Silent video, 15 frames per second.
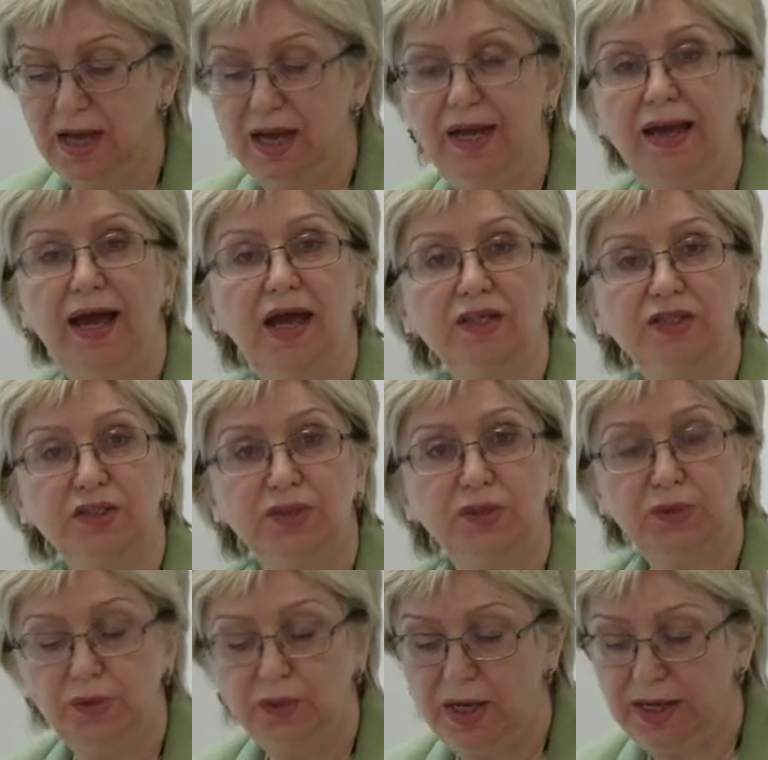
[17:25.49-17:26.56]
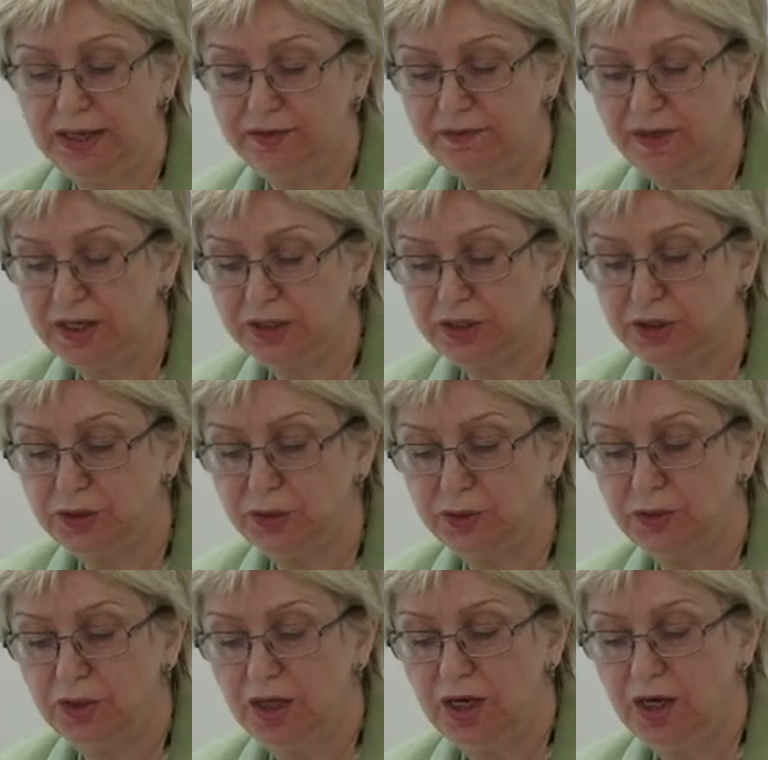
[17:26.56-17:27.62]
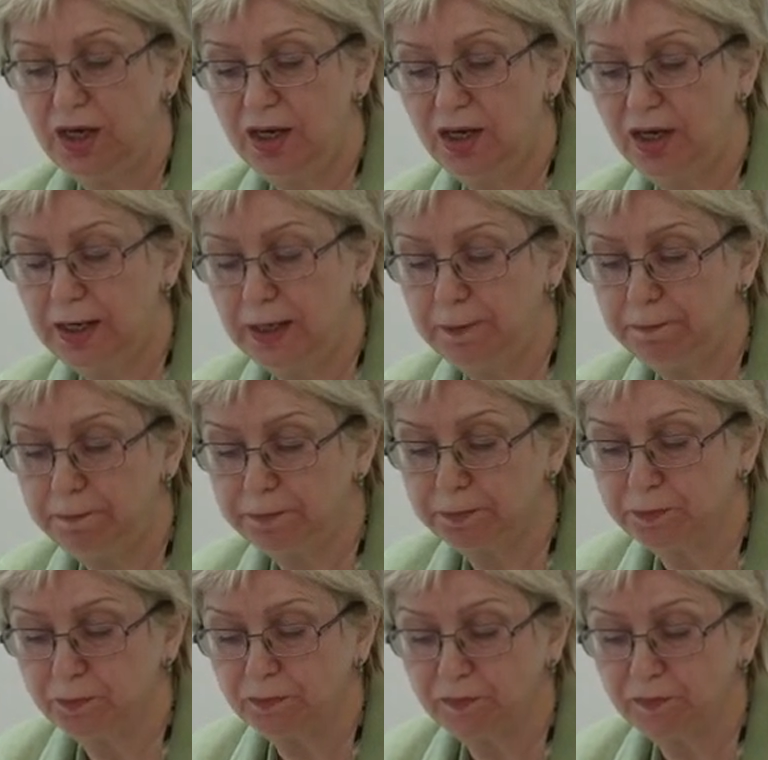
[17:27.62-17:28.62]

"I ask you," "I invite you," I